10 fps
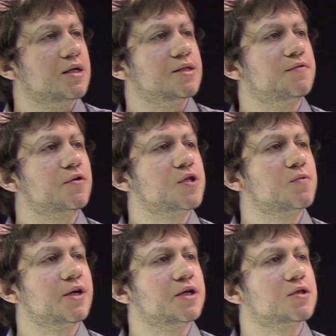The first
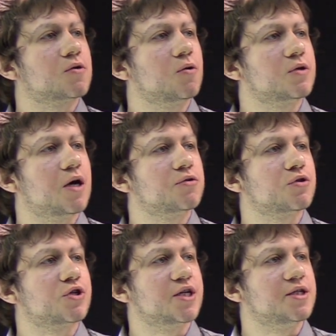one is called
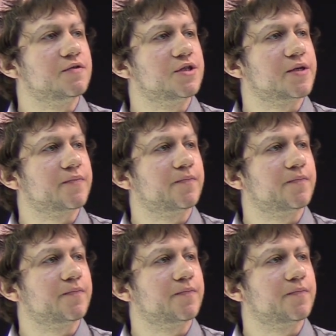associativity.